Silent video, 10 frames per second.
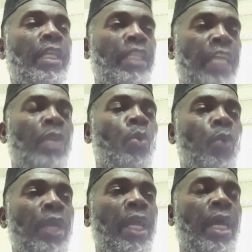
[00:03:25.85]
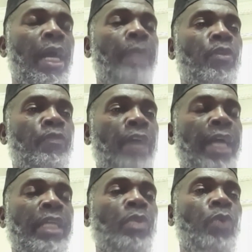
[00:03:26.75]
then we are
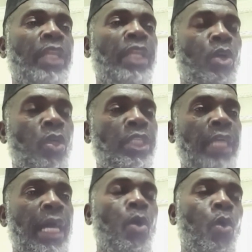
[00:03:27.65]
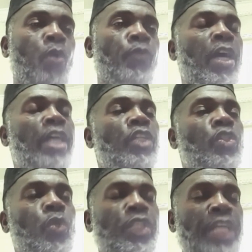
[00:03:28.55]
provided with a quota of
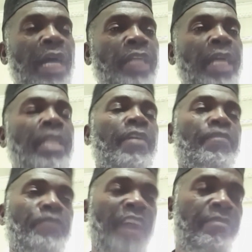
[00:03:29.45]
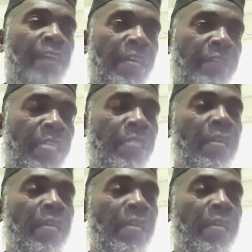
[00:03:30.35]
2,500.